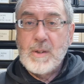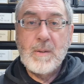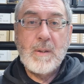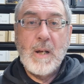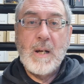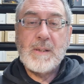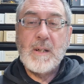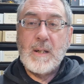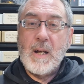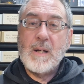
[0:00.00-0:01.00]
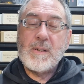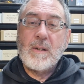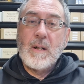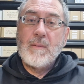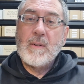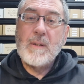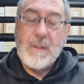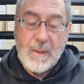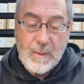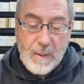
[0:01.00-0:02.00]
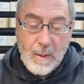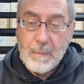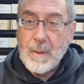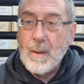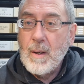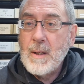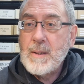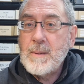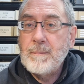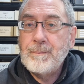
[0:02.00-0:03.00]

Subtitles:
to the RC car side of it to help guys